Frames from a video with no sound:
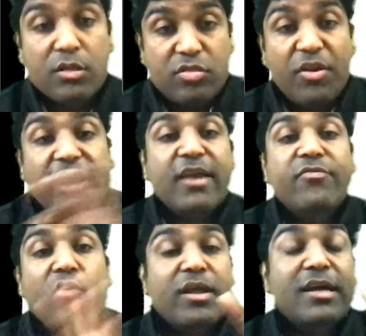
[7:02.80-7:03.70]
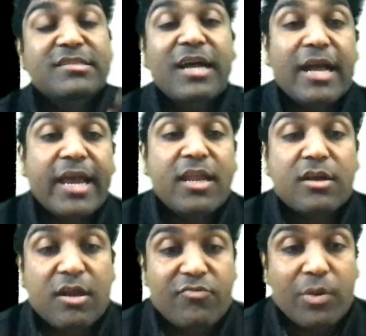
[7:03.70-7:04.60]
3 and 4 is again a
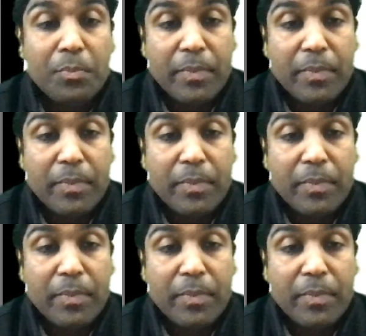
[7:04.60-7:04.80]
confirmed